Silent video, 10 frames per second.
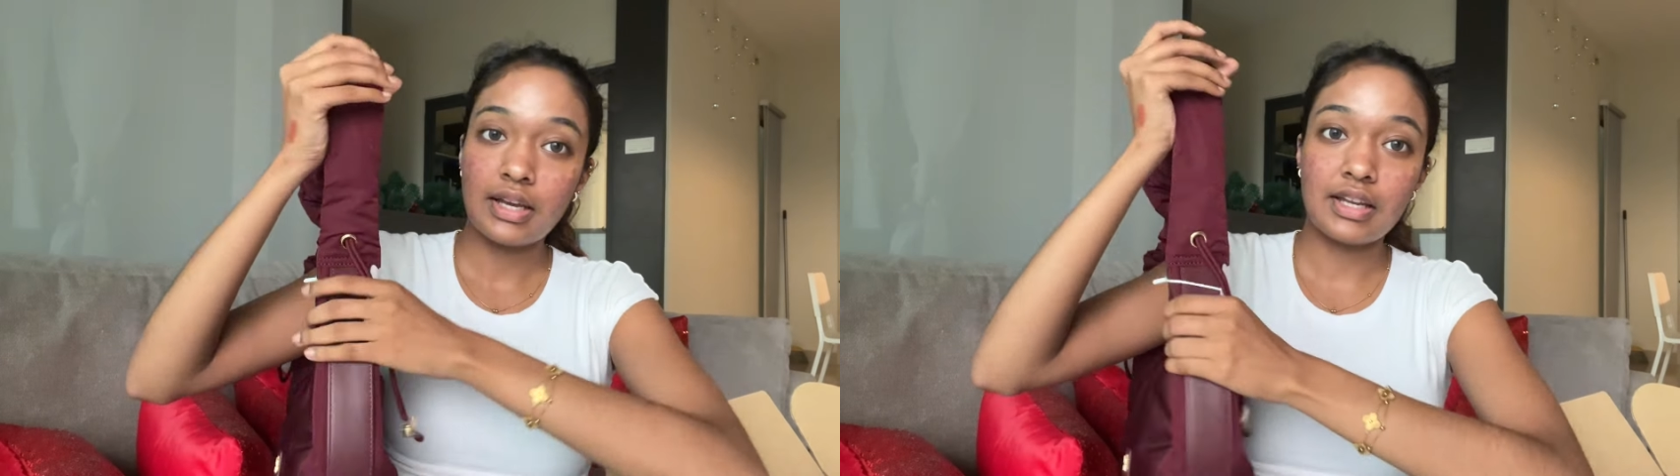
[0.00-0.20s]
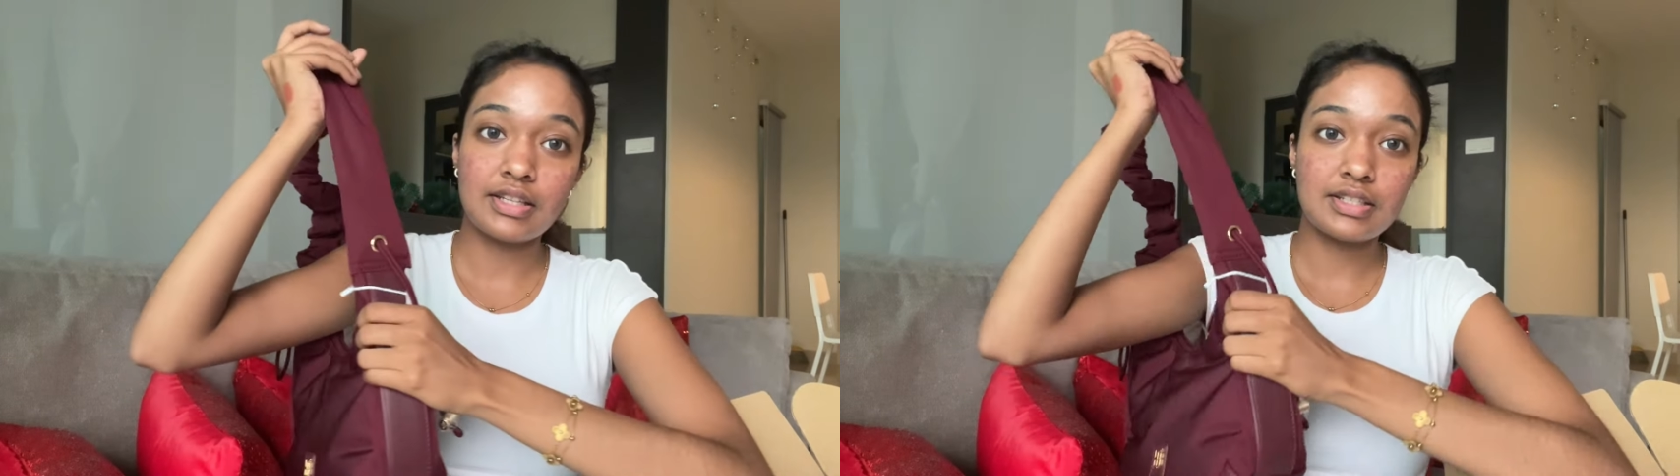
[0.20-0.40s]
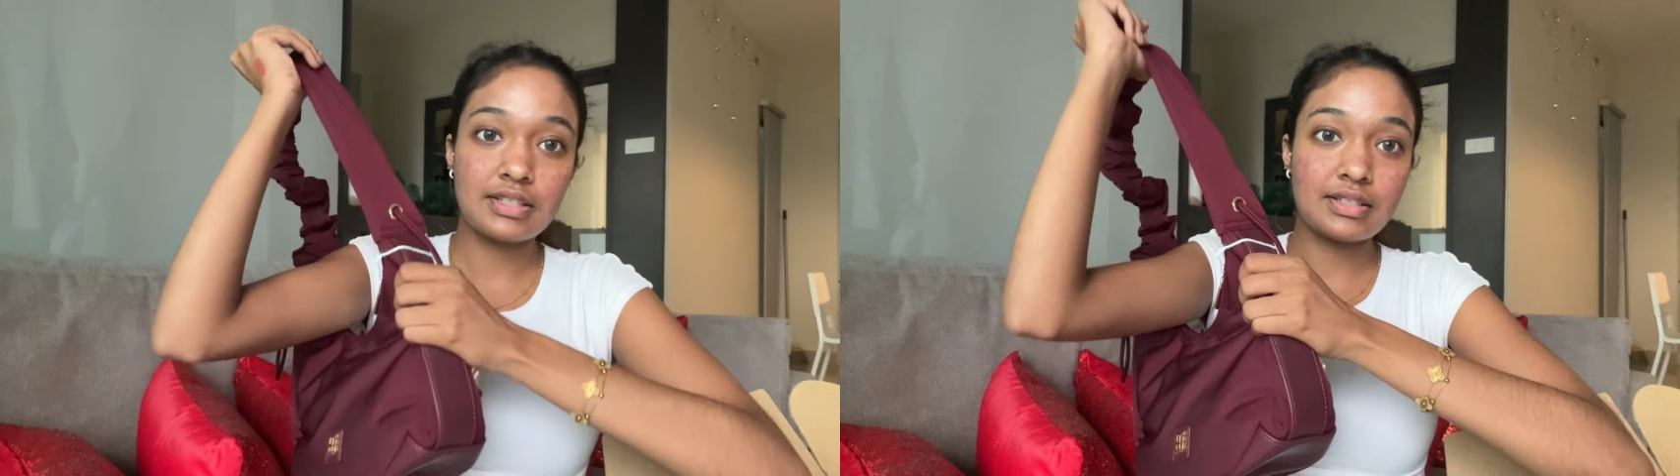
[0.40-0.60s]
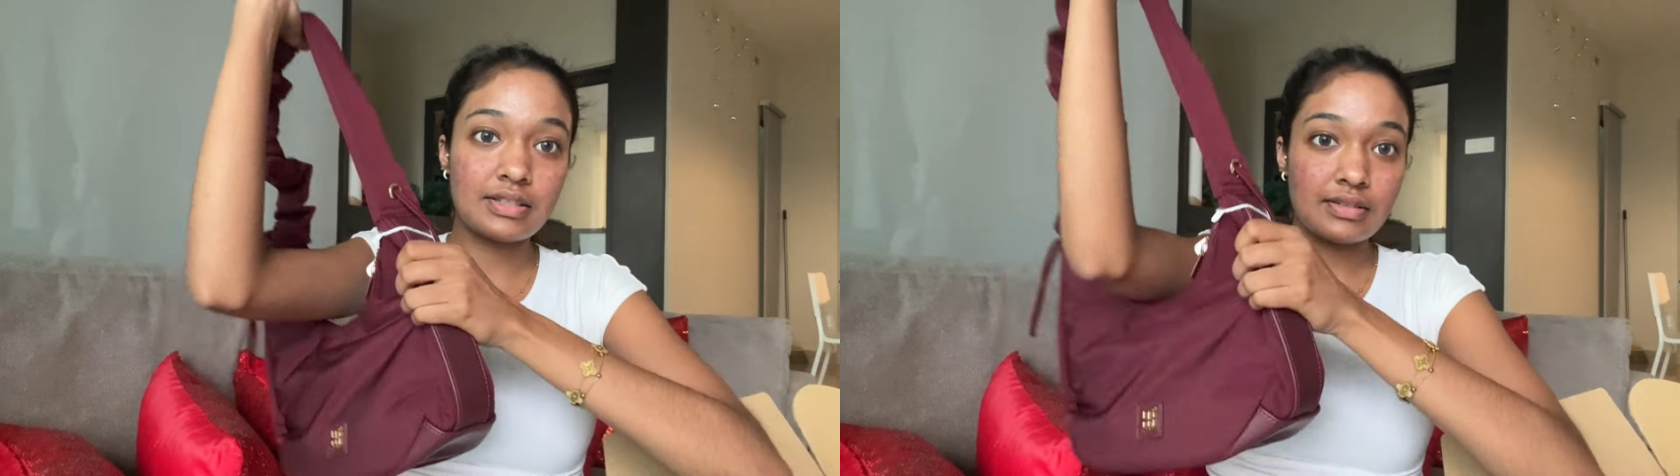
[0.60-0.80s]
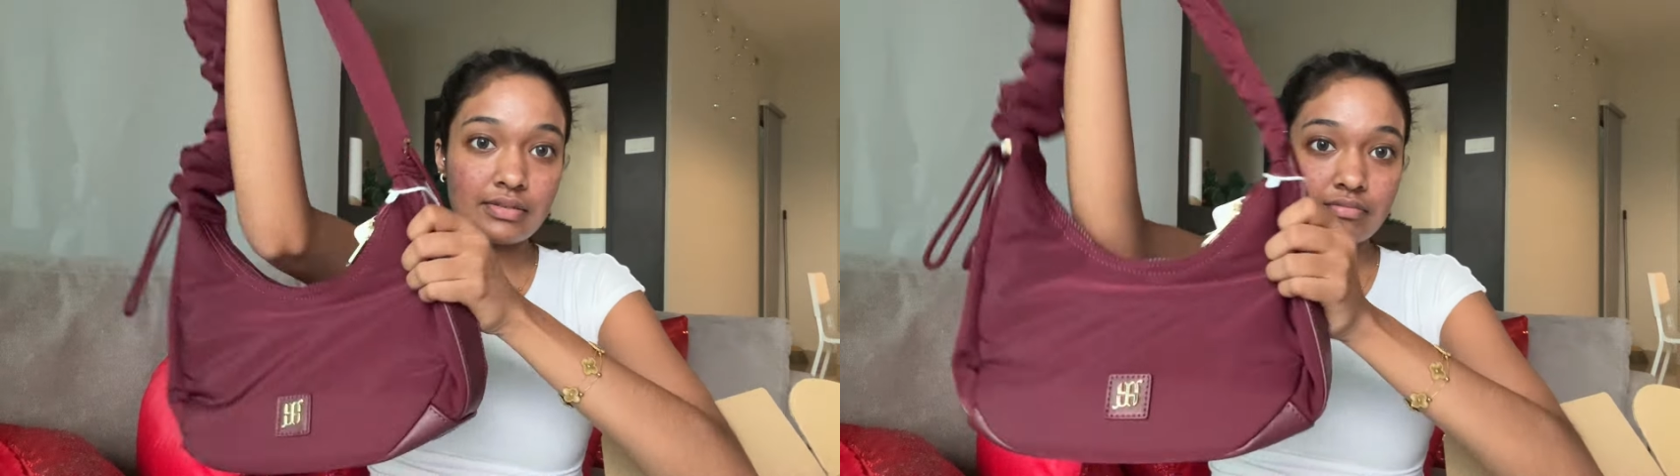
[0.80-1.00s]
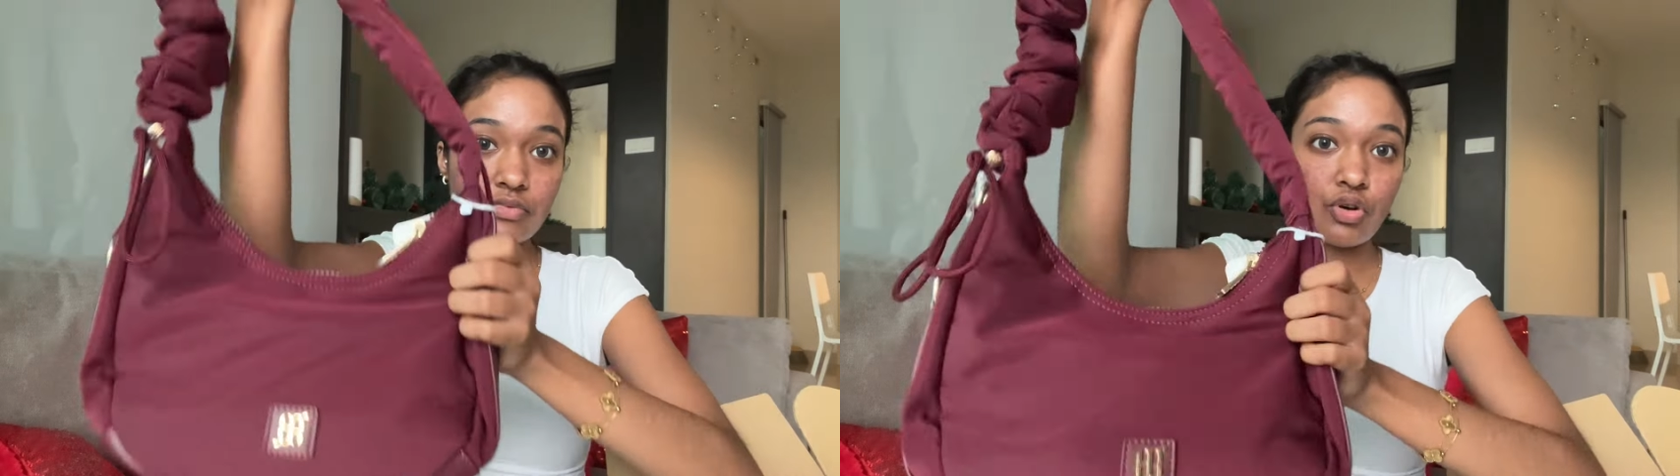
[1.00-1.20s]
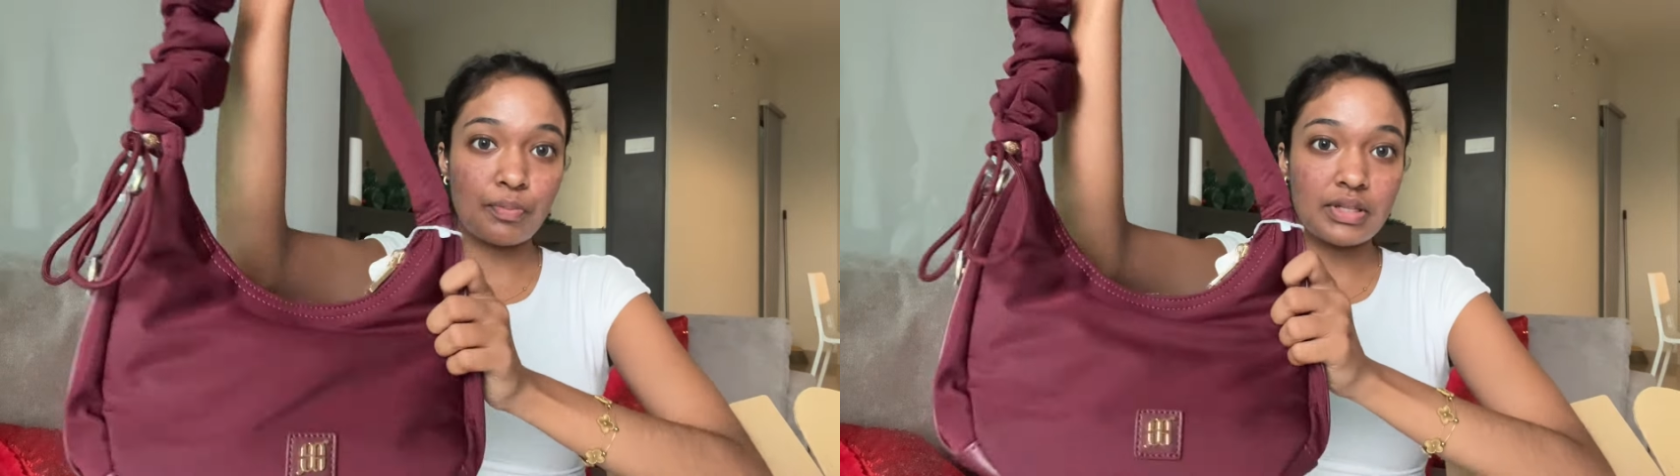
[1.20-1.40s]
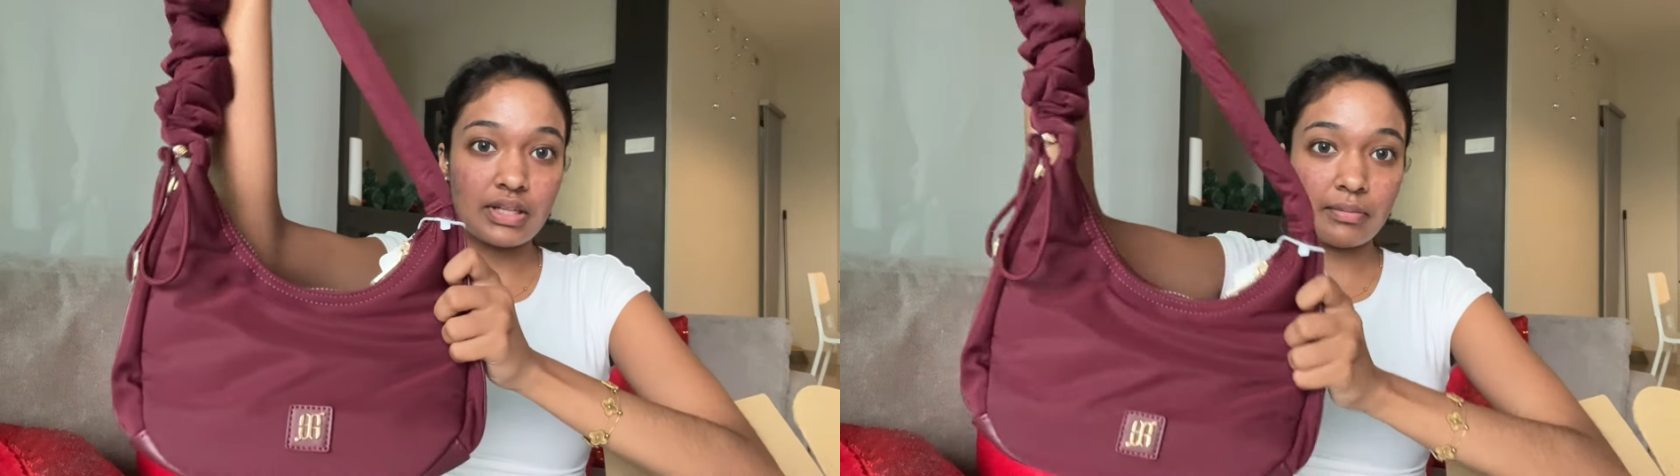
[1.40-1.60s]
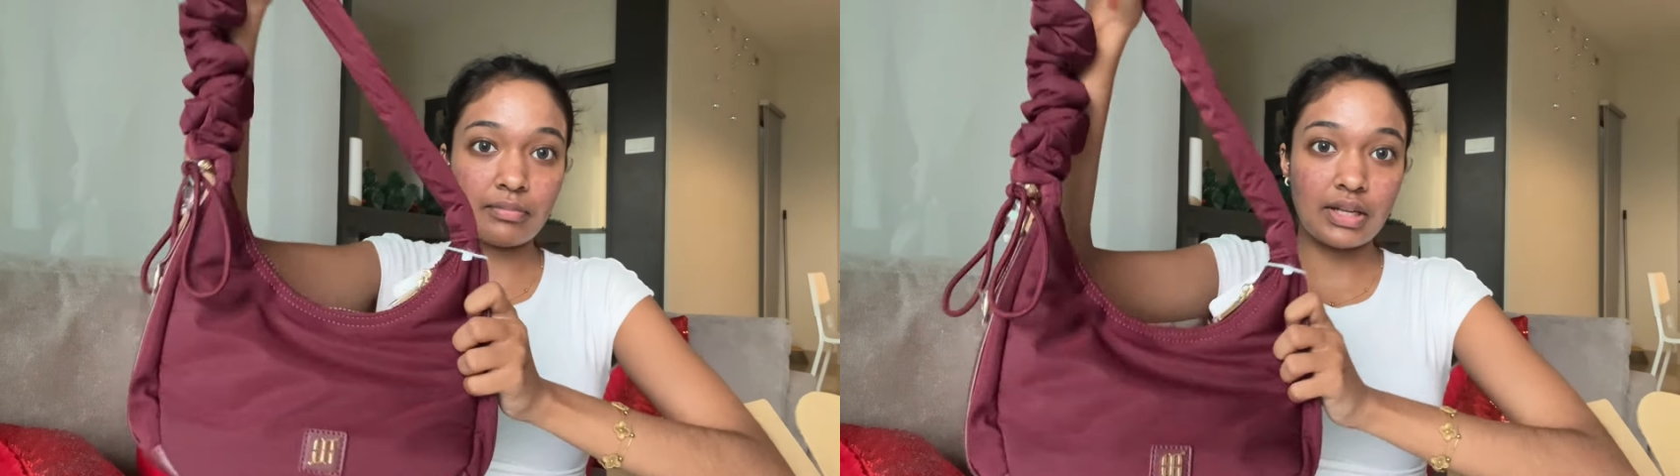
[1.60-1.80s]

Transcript: and it opens up.